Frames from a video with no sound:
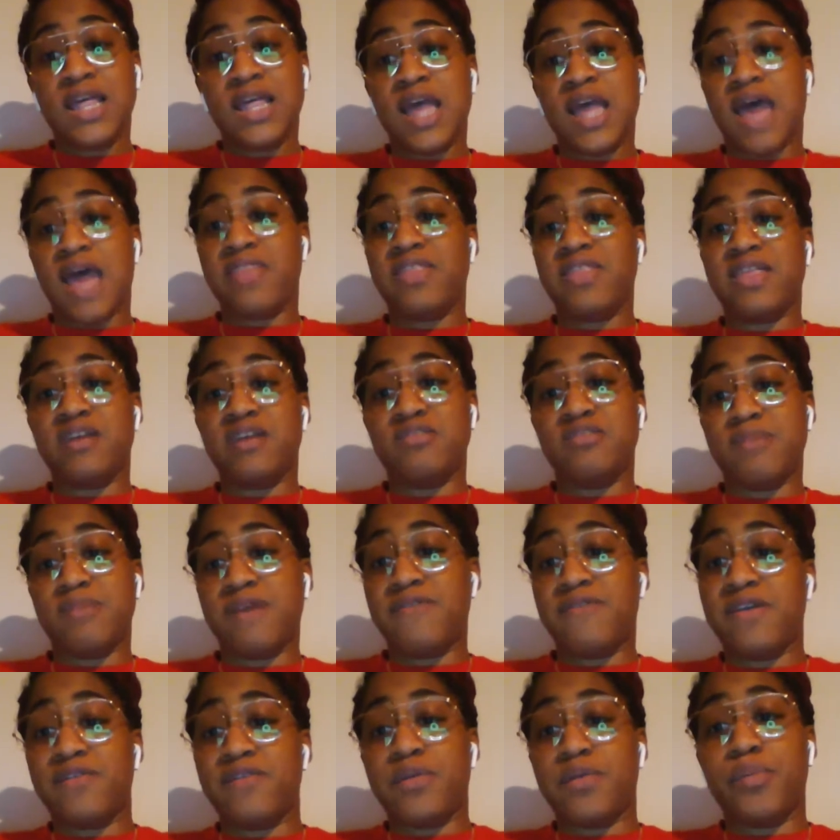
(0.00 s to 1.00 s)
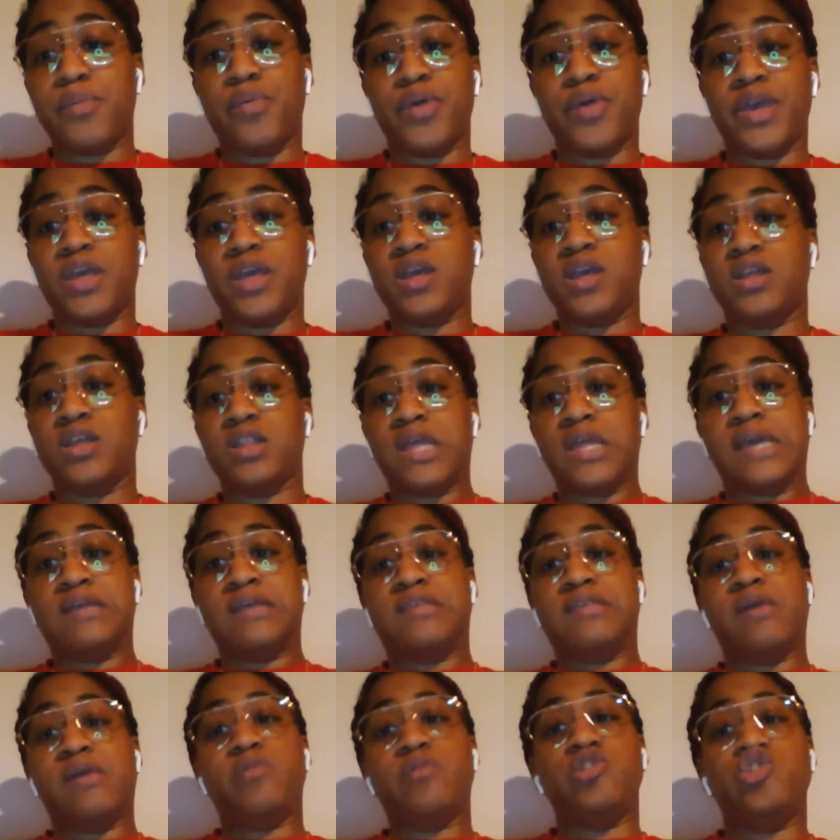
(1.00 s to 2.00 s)
I think that was my favorite point. Like,
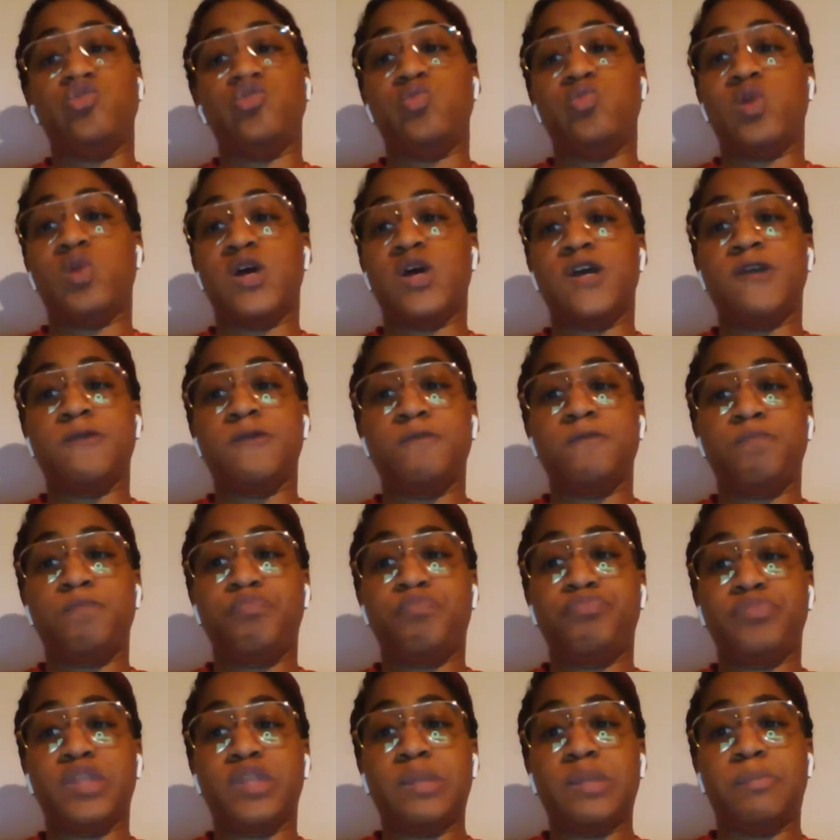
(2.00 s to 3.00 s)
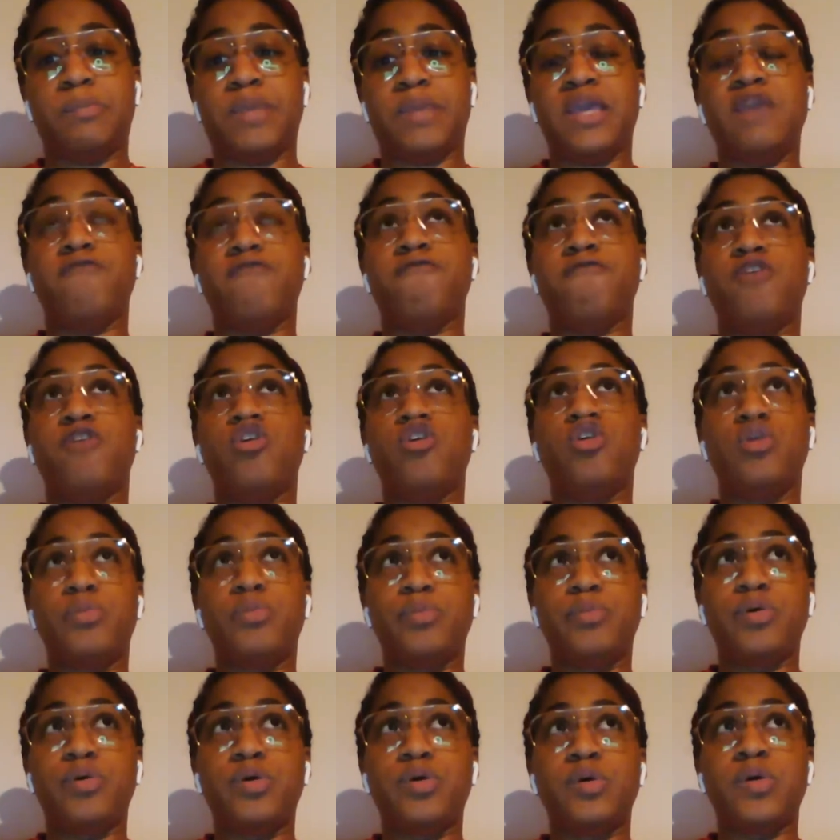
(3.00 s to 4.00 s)
say what you want. Being
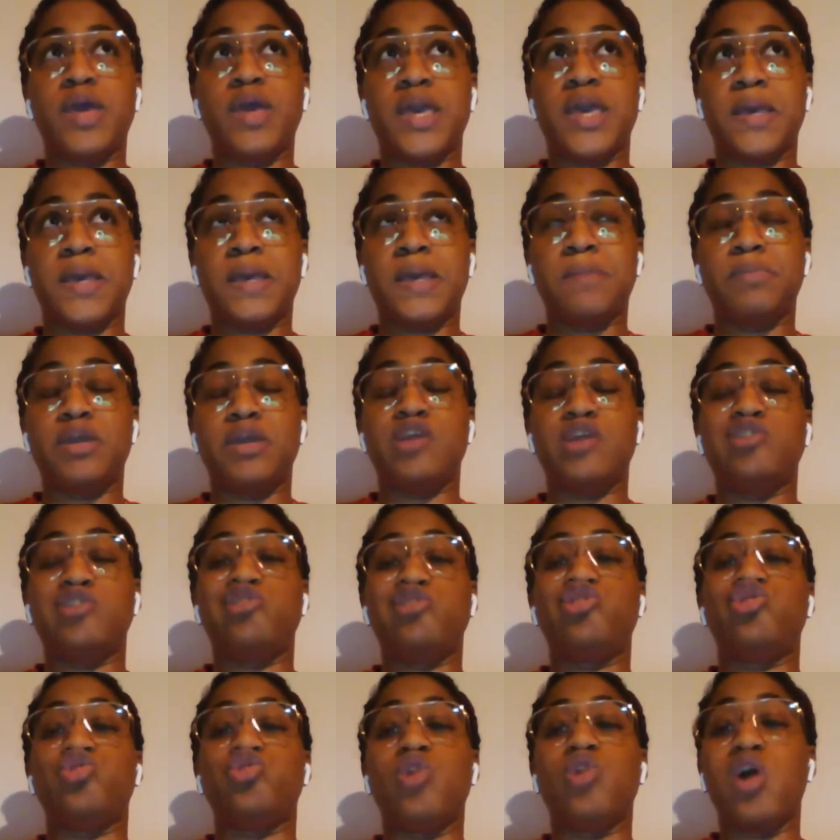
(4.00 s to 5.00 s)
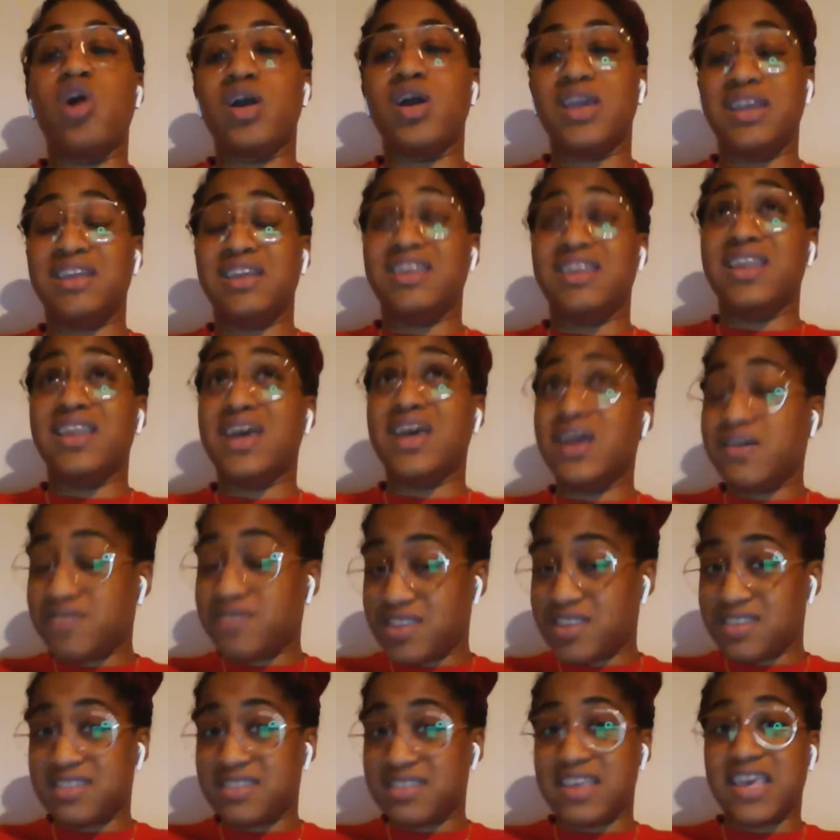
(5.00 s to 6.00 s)
vulnerable and being strong enough
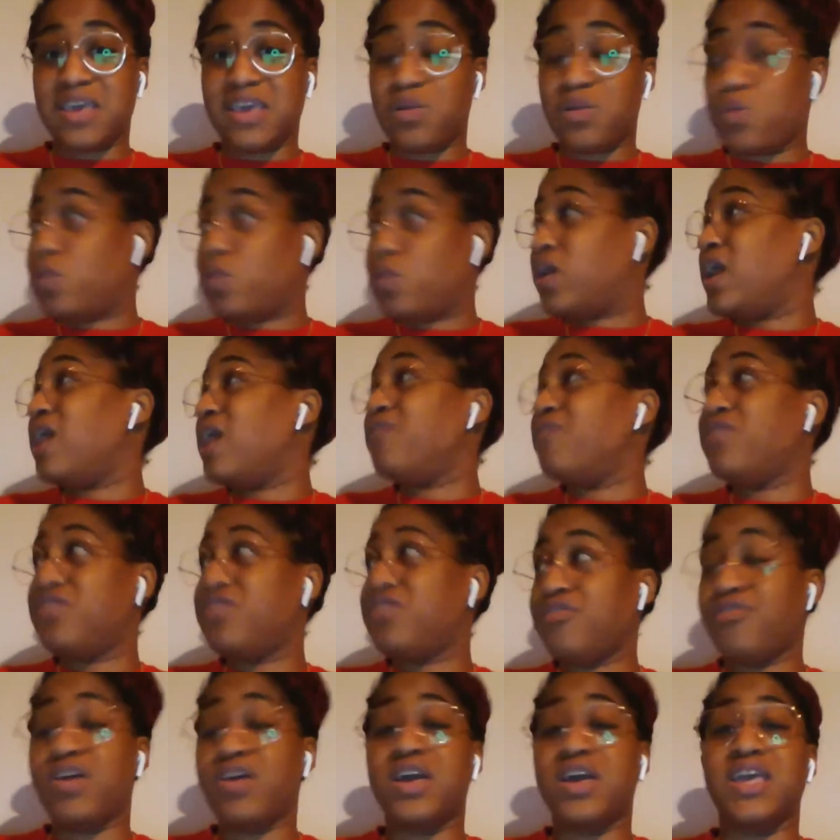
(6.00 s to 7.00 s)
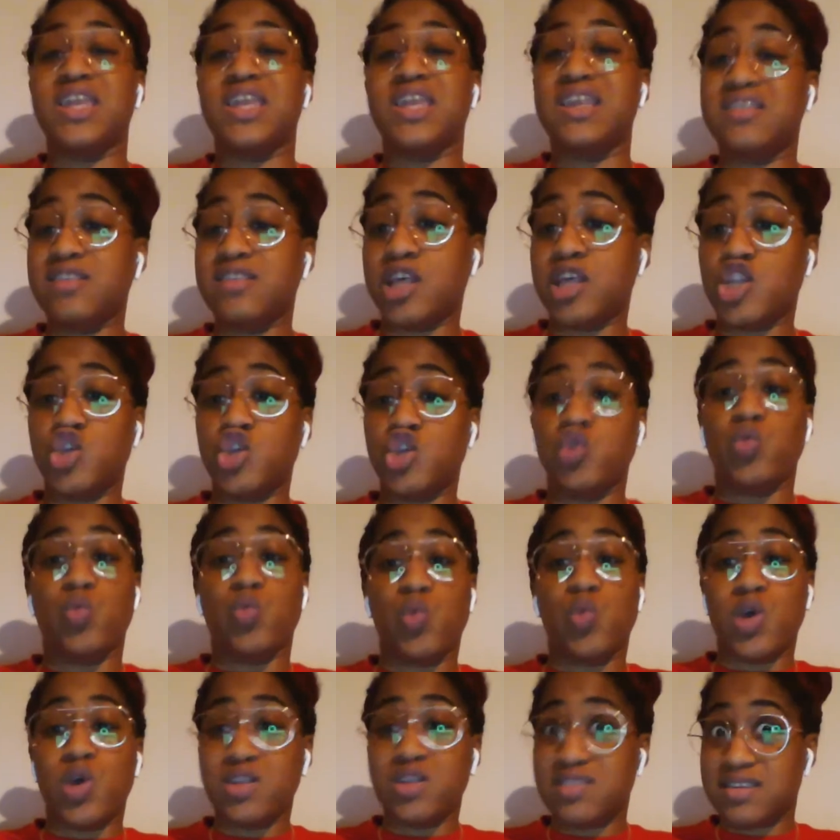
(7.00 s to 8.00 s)
to say whatever the fuck it is that you
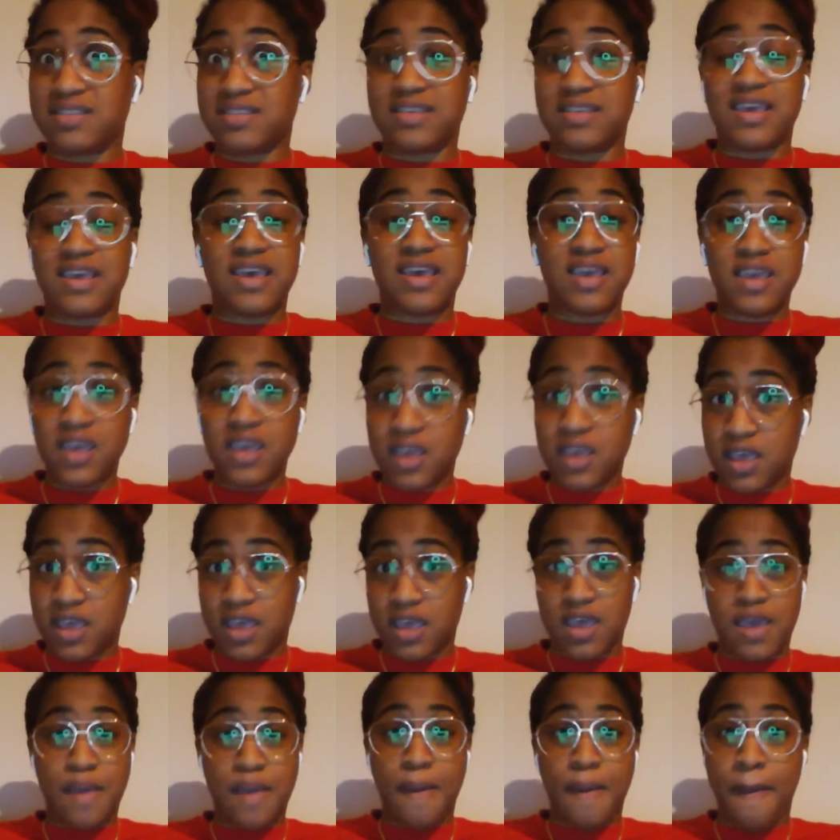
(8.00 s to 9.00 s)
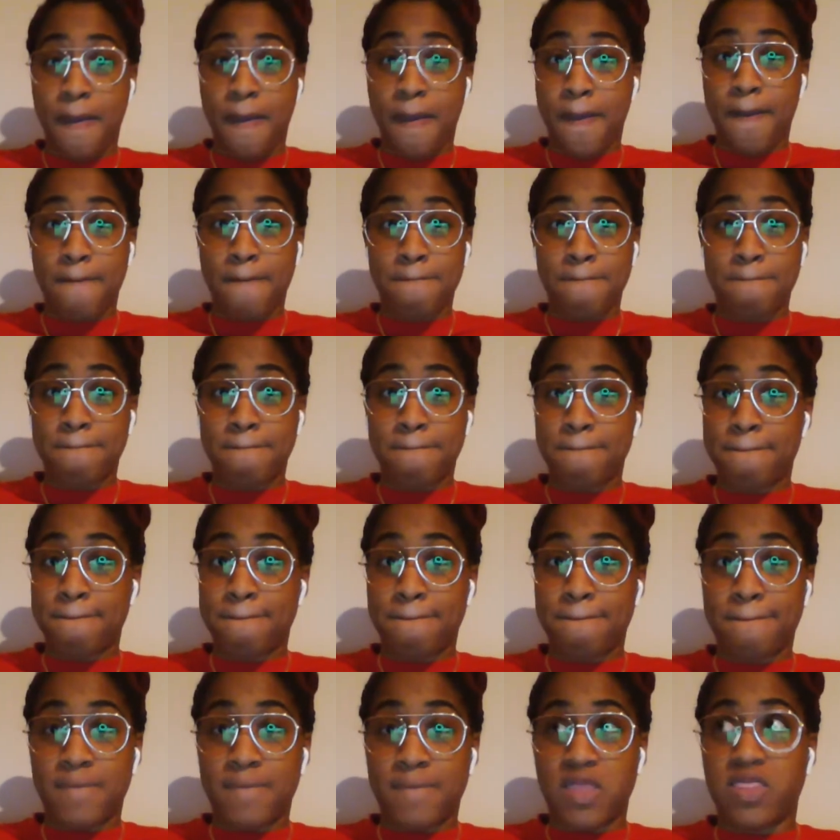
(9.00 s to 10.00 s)
want to say,
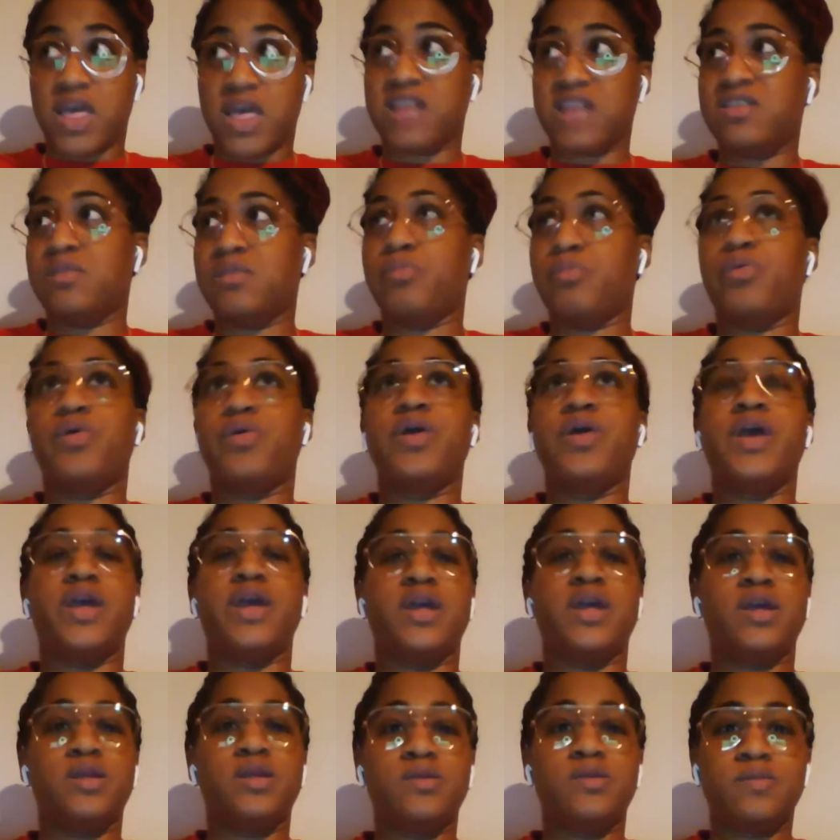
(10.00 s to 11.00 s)
that's important.